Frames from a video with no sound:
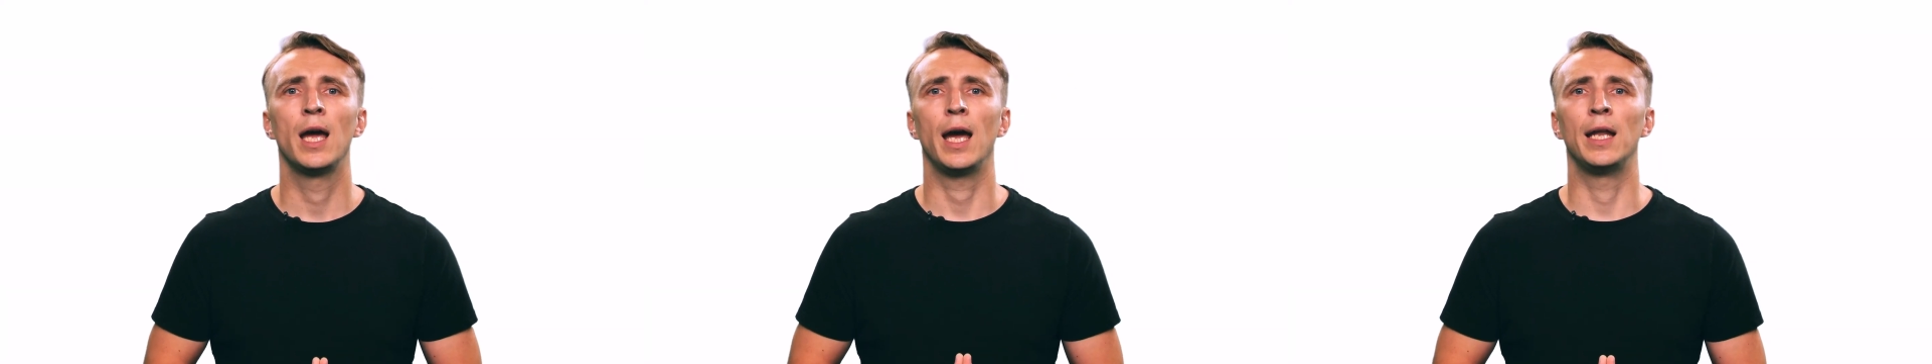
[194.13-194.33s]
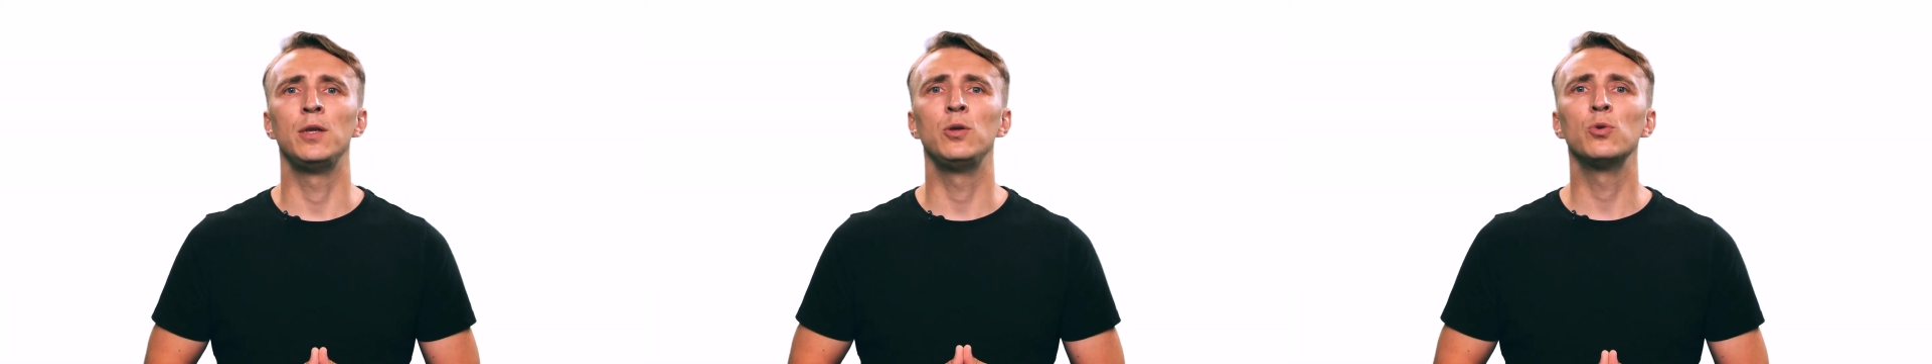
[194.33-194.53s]

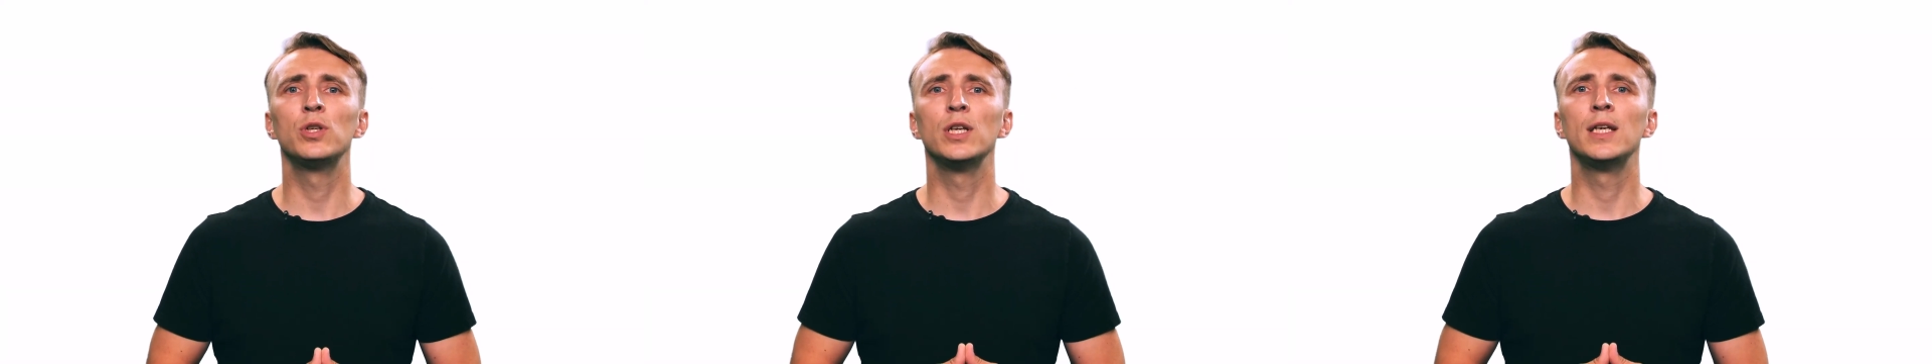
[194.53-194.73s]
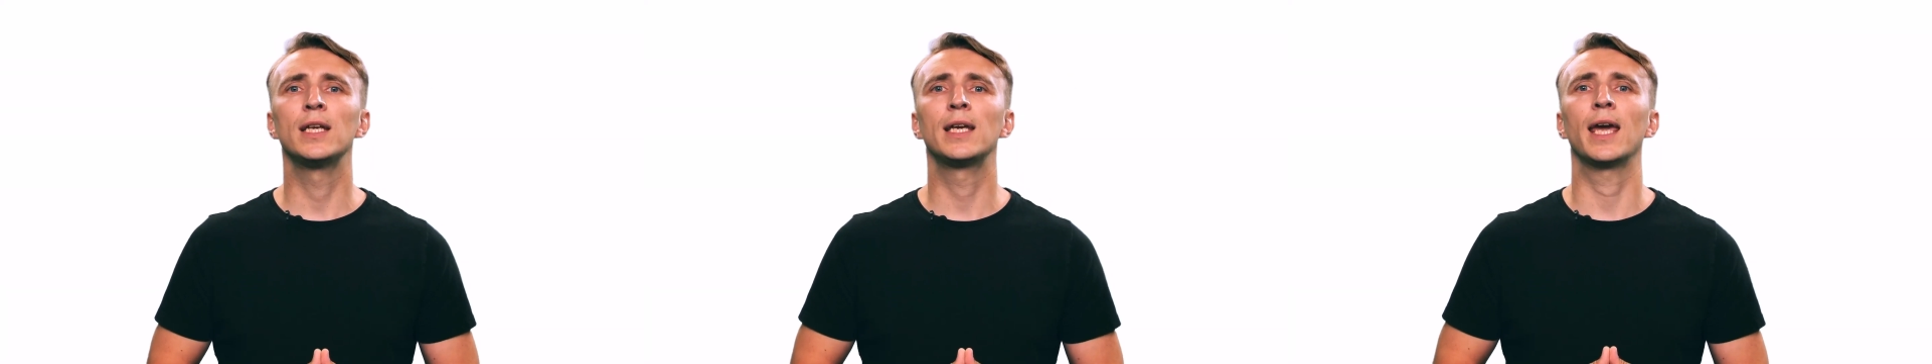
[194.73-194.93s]
and you
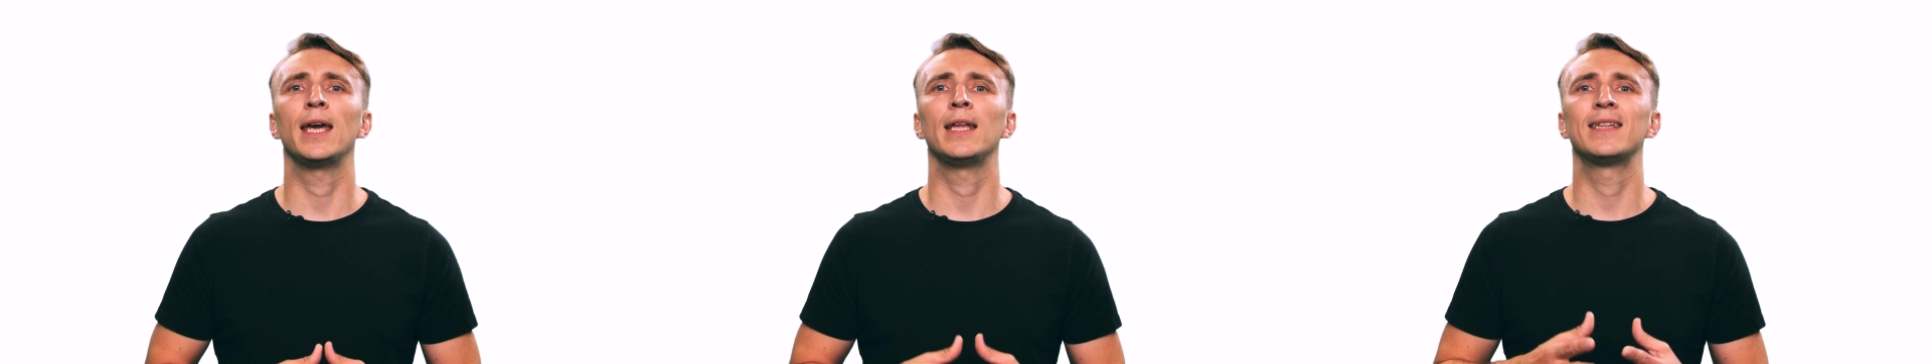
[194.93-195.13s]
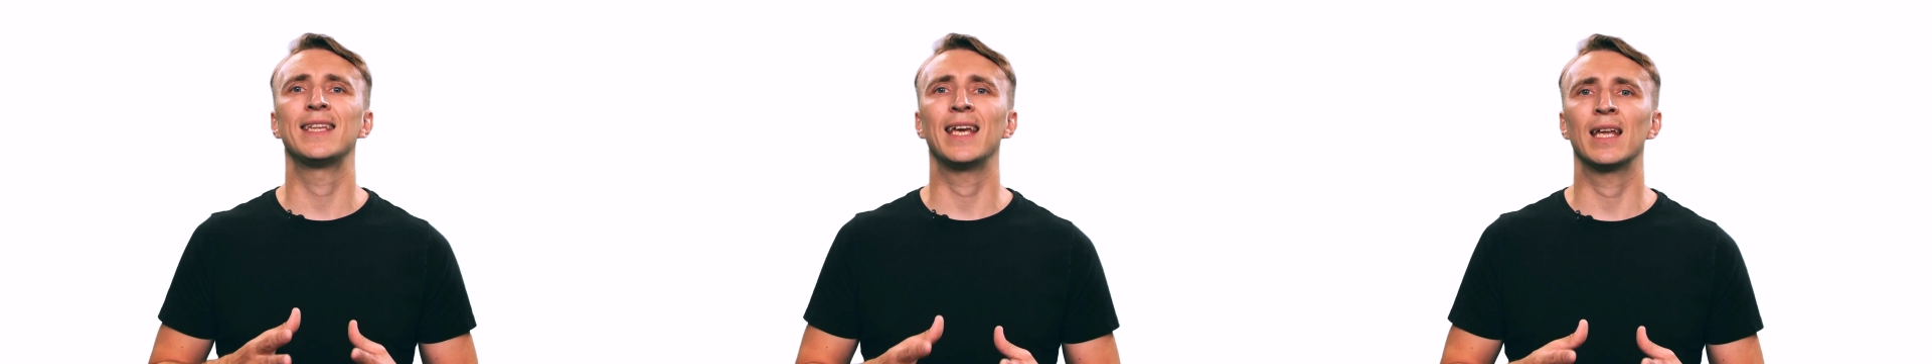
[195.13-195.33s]

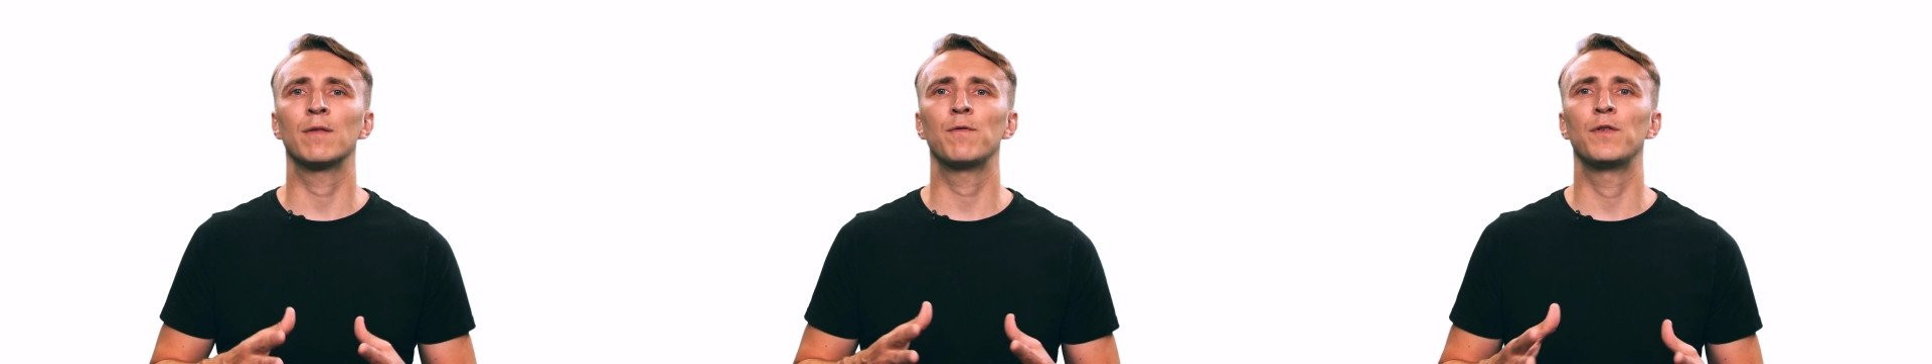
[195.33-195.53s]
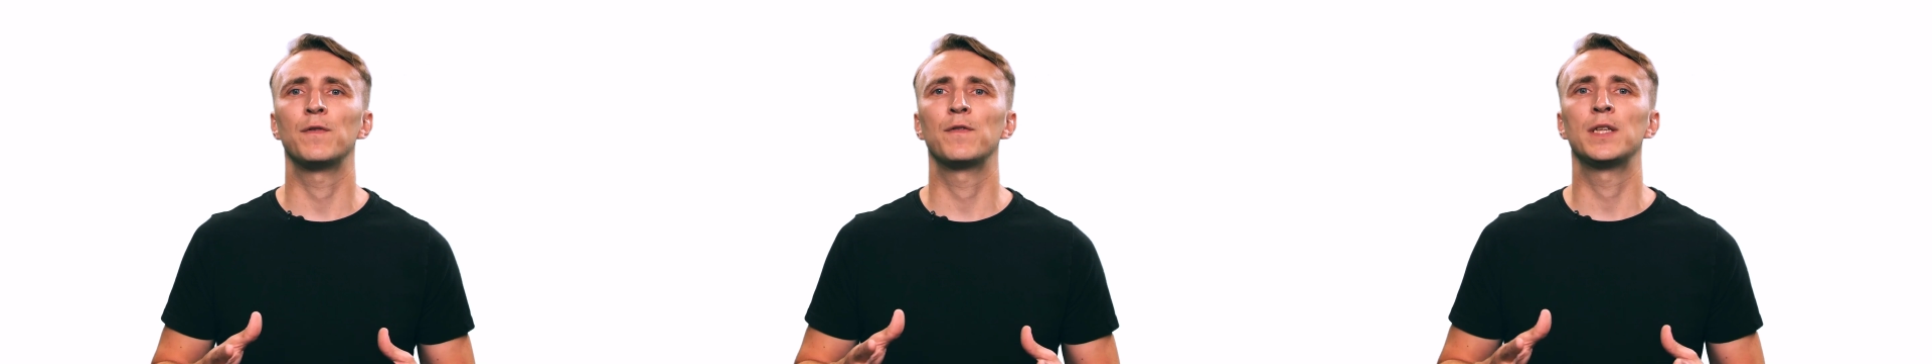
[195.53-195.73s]
dedicate
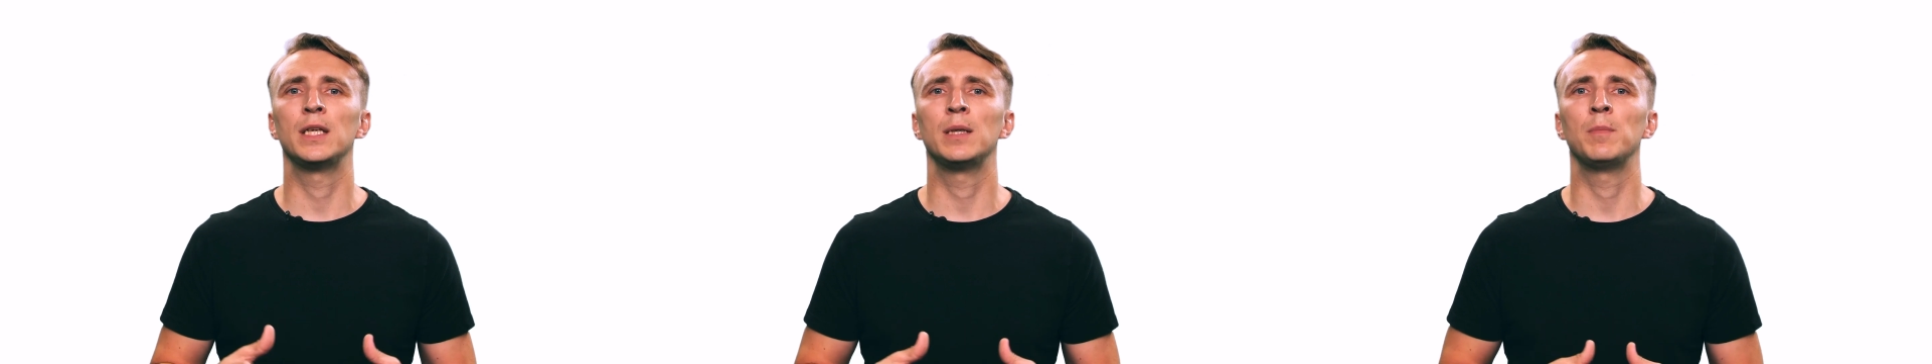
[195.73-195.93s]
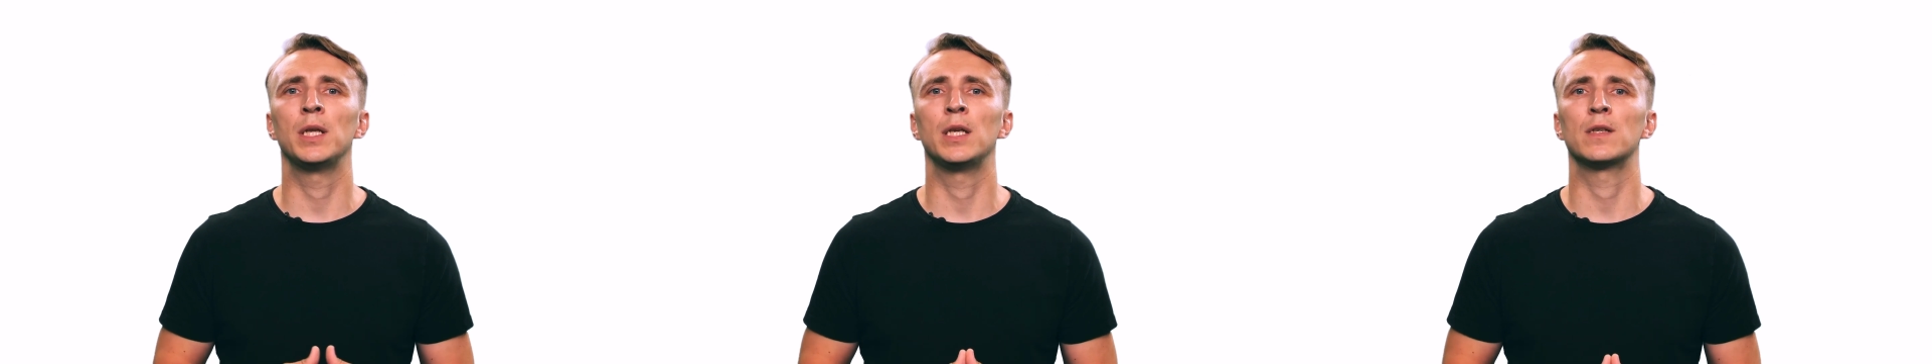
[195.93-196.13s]

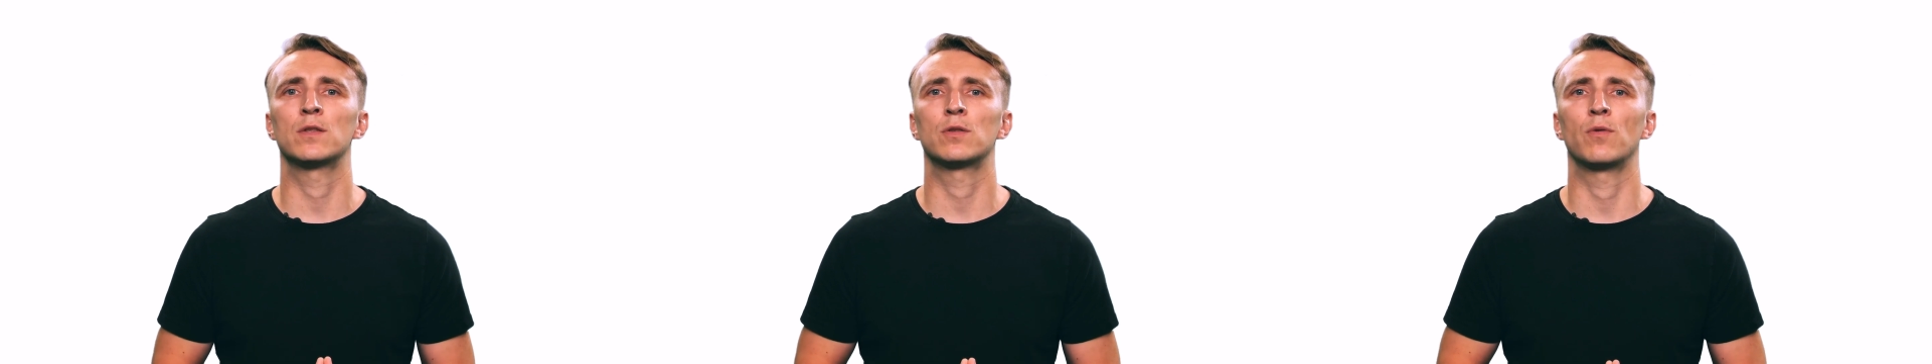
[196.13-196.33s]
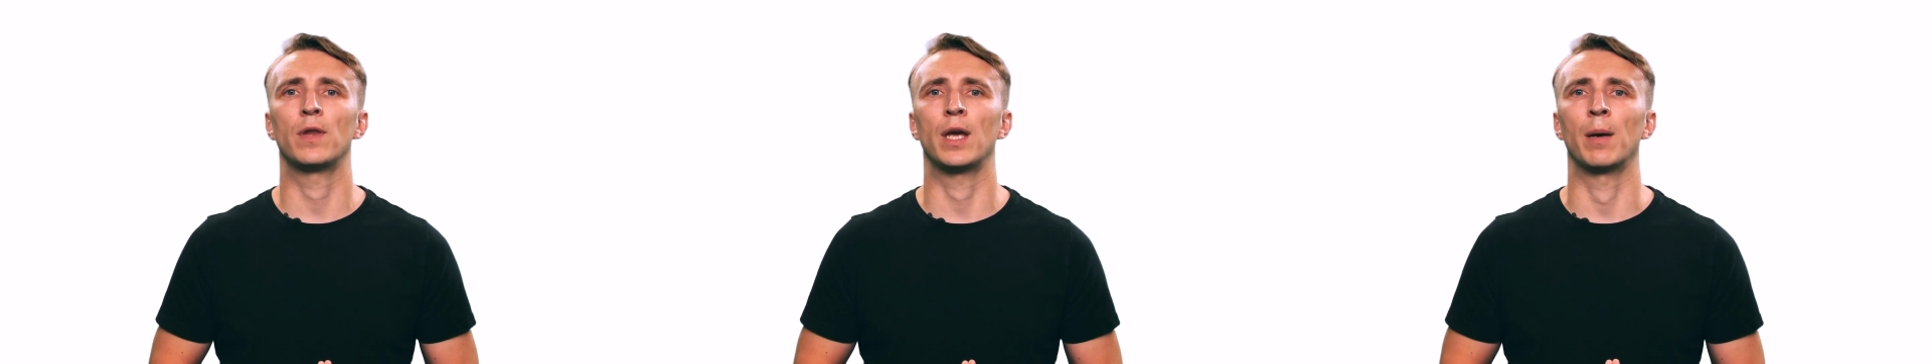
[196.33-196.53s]
10-15
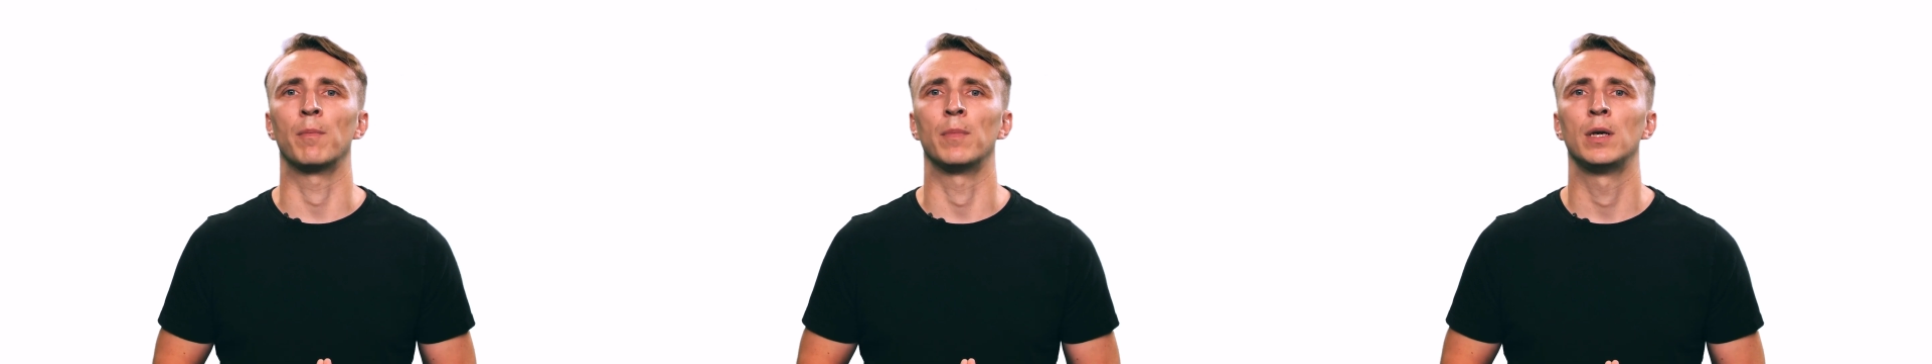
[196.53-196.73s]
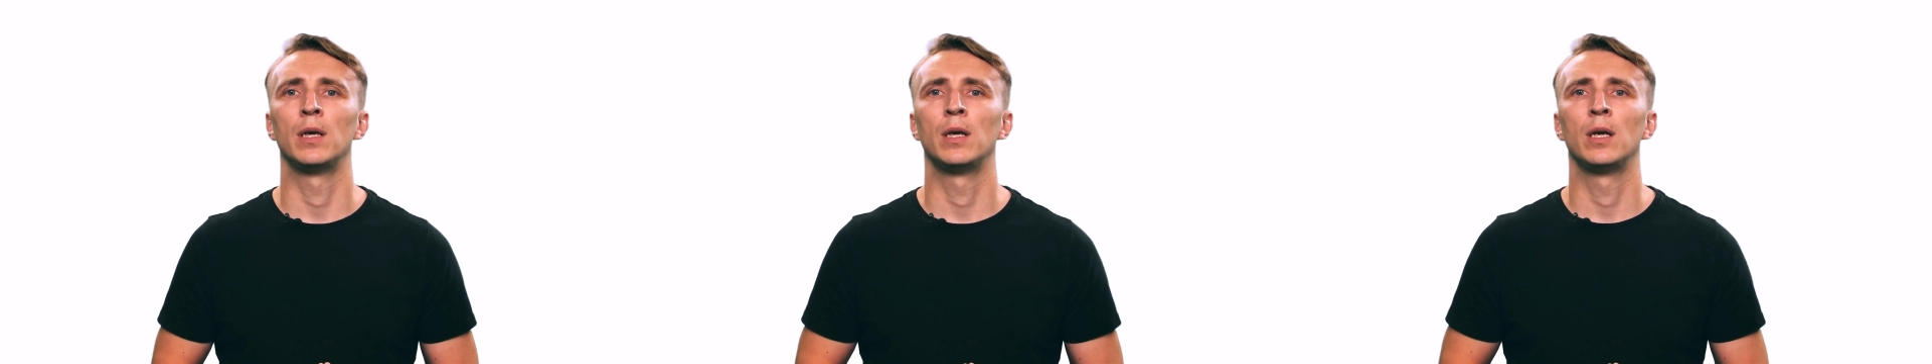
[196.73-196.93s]
minutes to them.